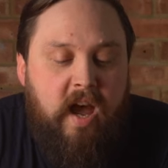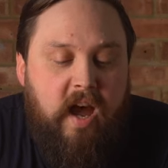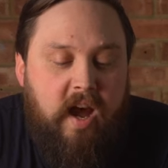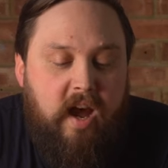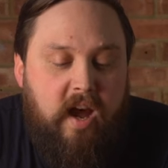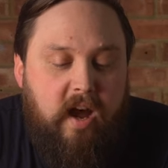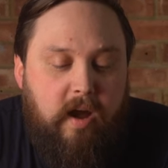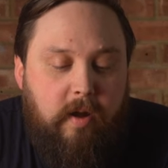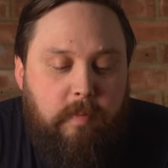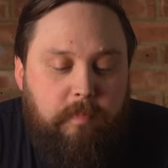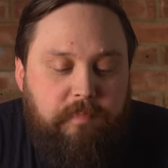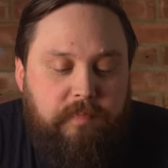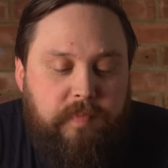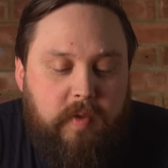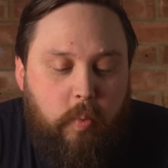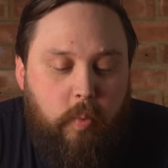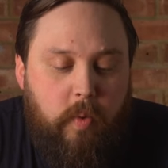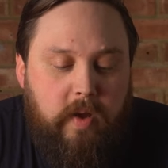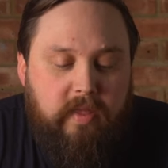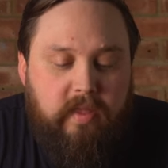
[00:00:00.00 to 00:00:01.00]

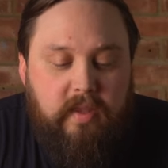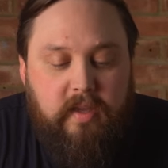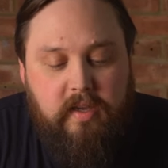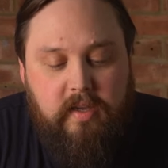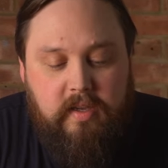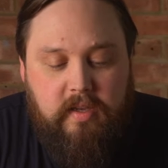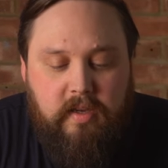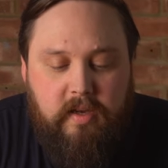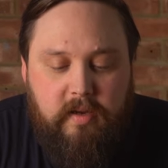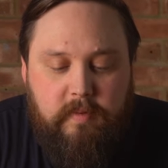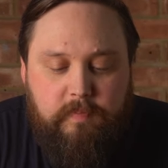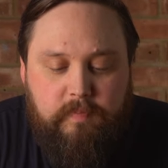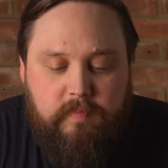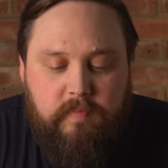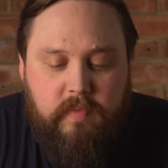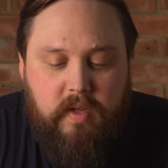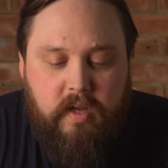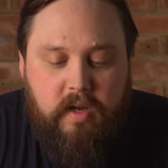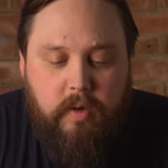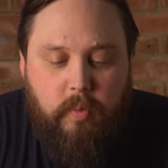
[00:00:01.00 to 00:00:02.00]
When
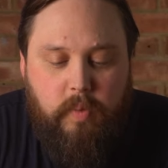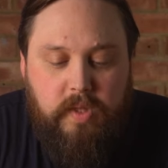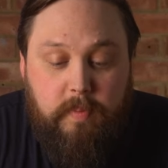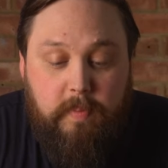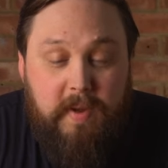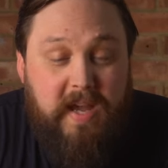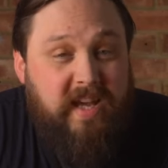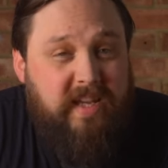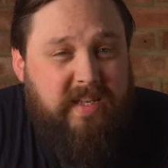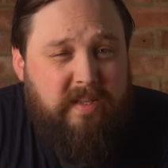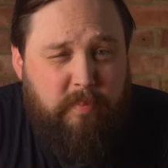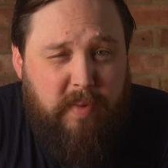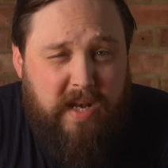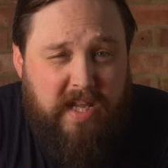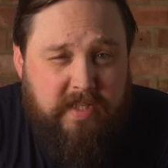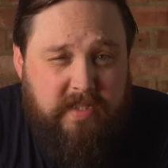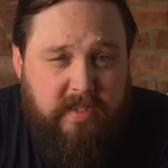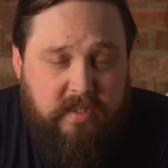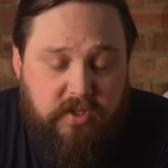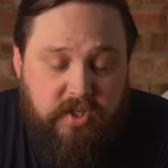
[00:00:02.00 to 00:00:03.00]
the
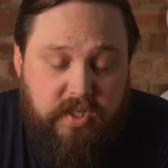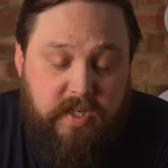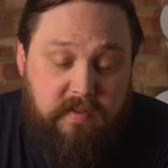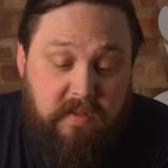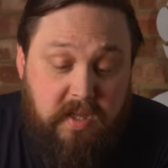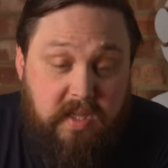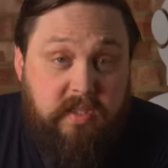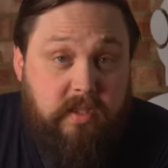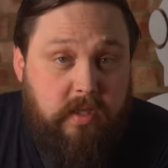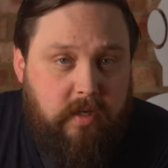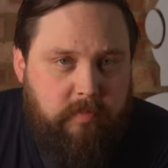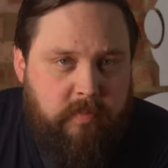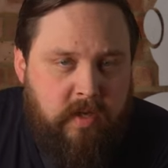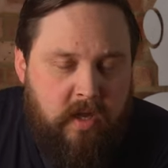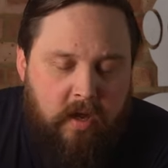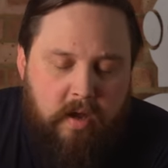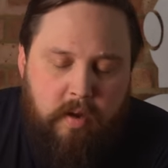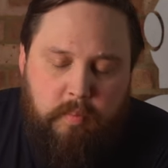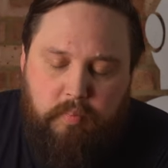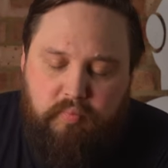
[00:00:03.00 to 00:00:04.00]
plastic sheath ends up
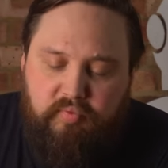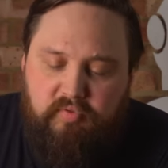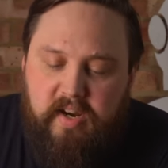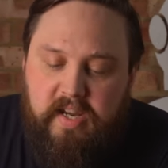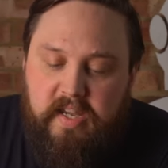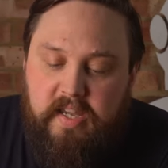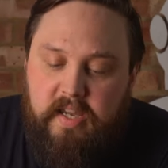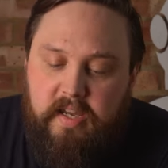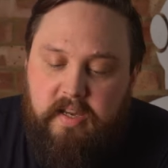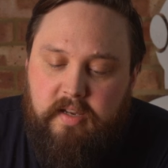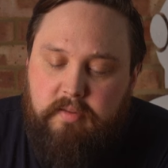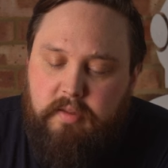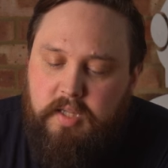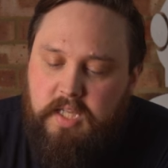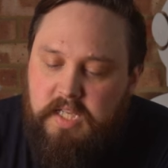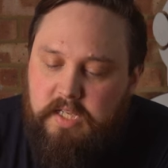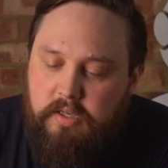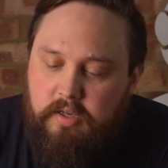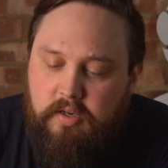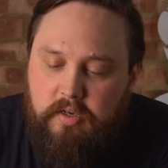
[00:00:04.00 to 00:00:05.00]
breaking
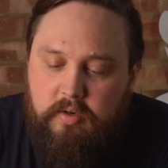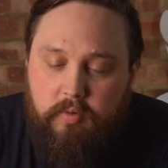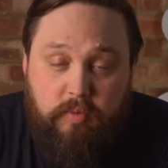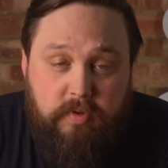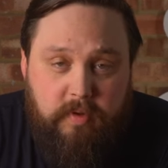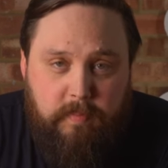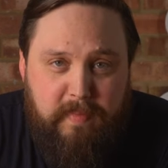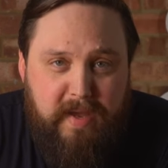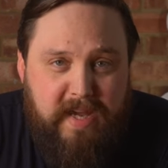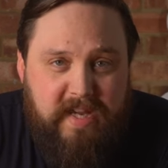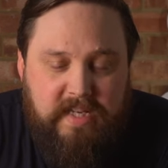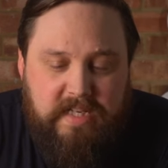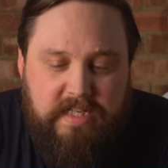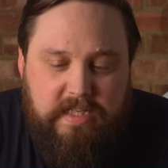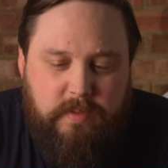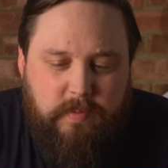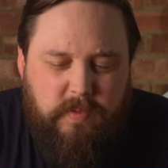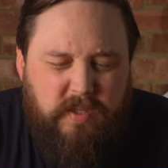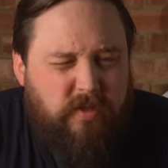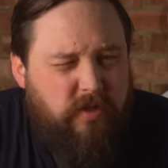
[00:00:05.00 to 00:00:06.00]
the
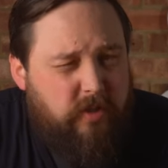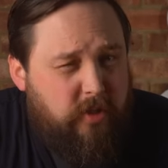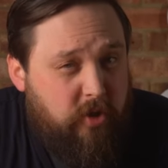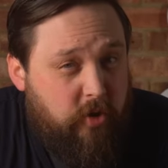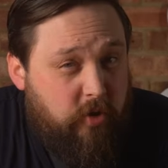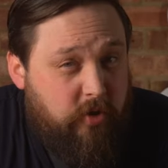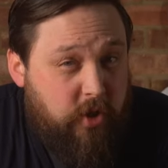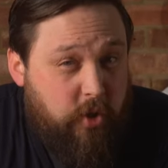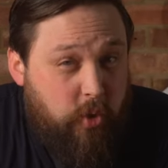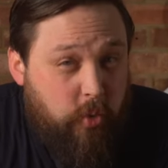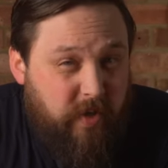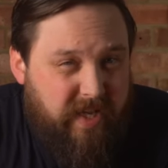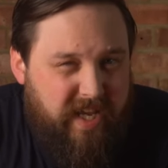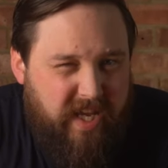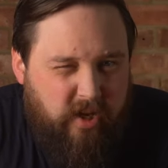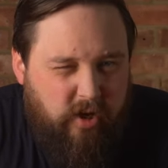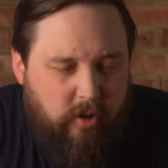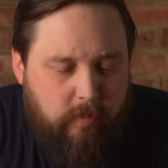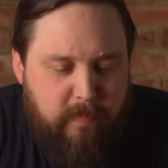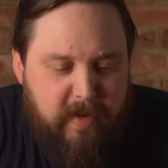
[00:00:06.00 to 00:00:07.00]
mechanism, because I'm not too
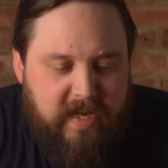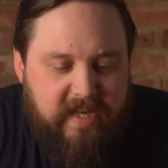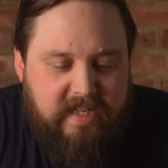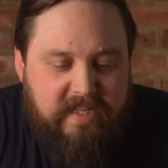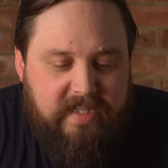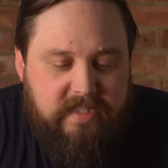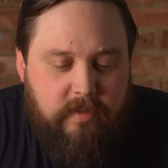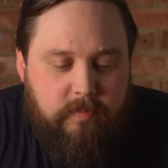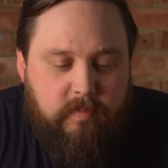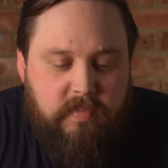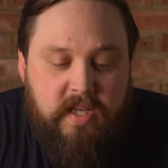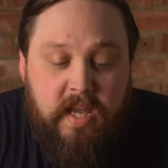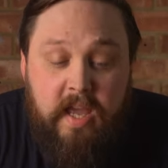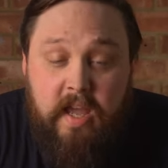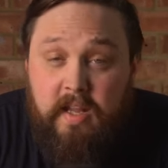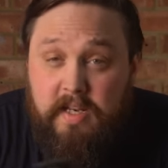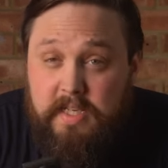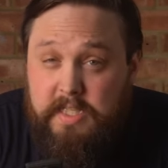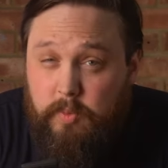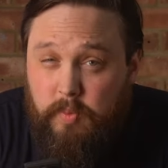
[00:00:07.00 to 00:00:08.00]
keen on mechanisms.
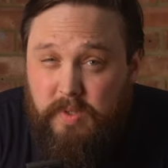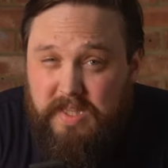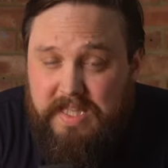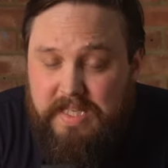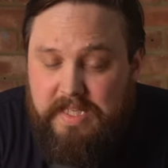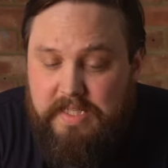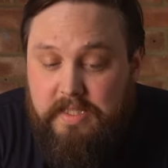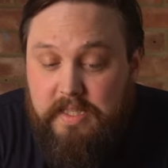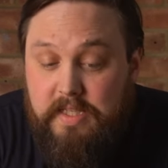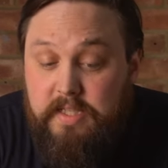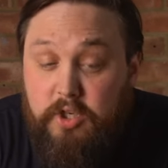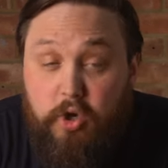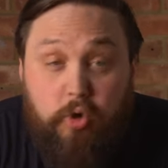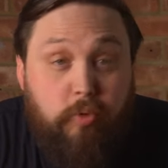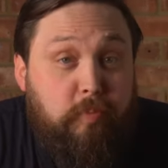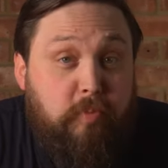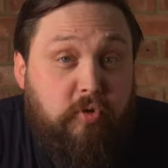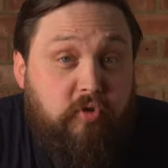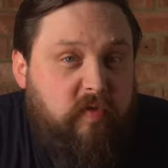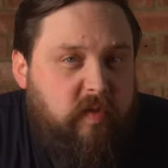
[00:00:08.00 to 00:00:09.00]
At least with this, there's no
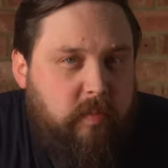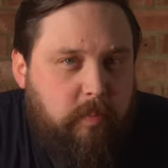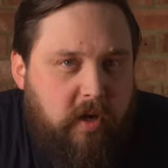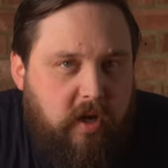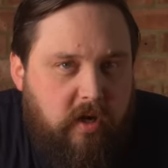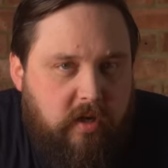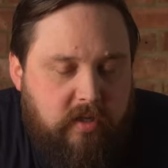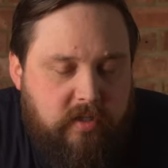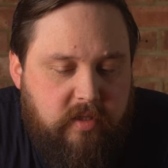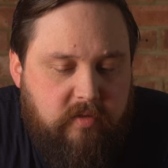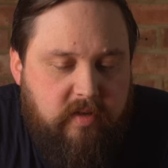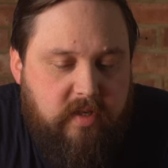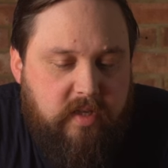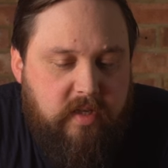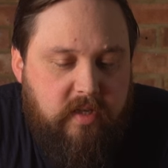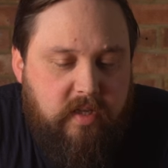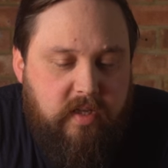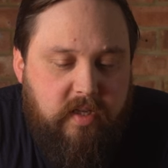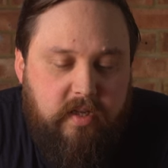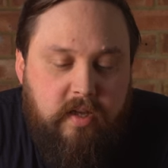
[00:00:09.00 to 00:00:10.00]
moving parts or
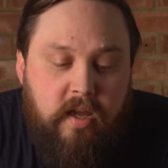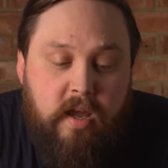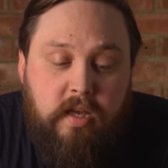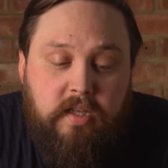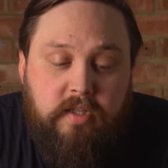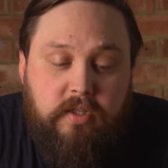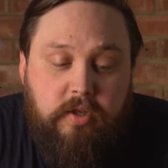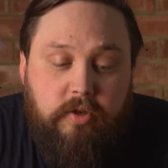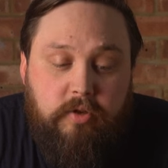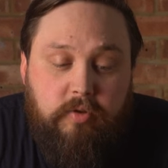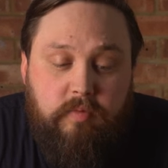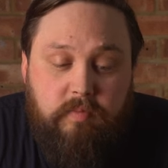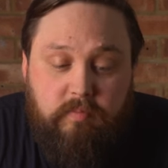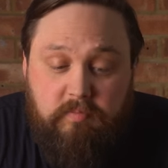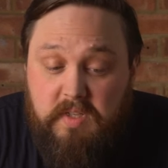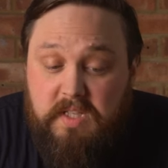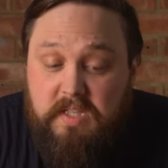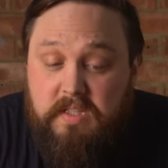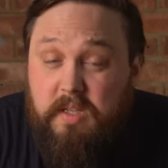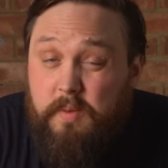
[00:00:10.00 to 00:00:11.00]
anything. So
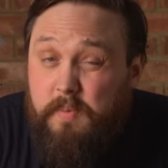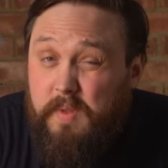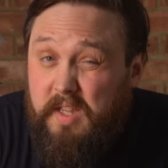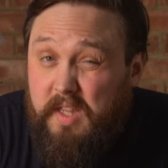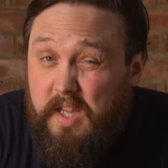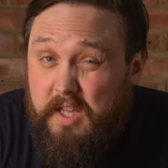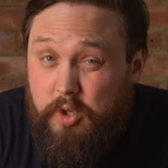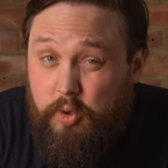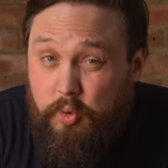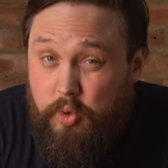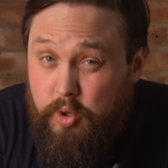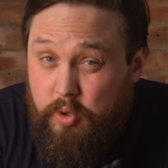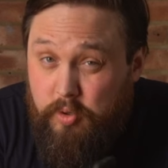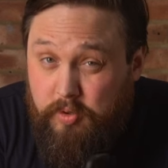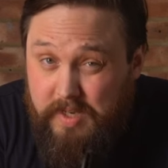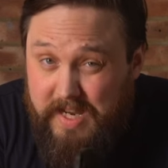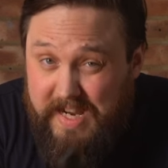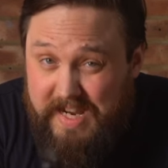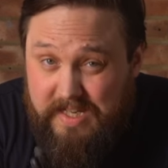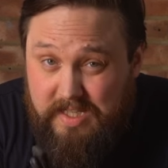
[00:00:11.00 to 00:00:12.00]
it's something that you
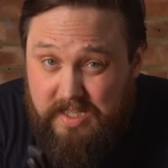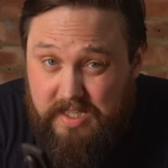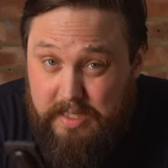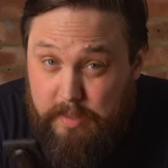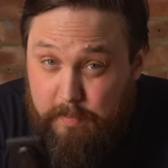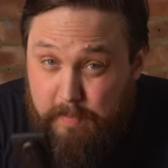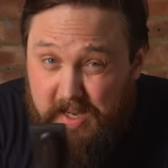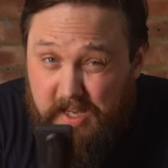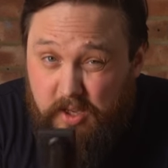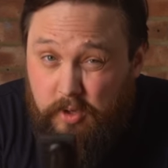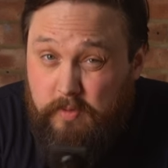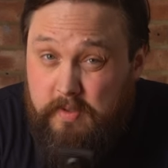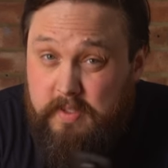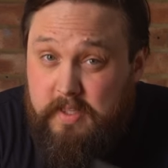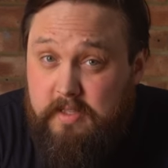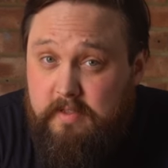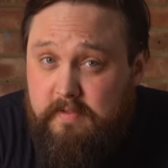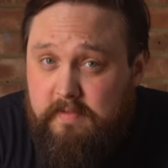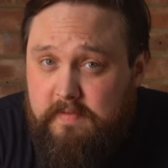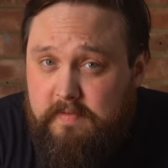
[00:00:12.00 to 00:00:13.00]
could actually make
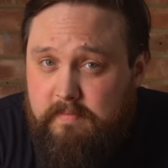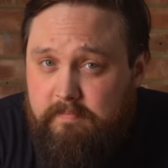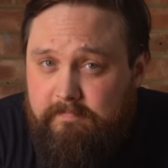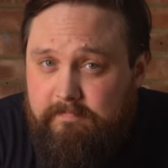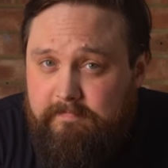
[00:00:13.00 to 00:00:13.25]
yourself.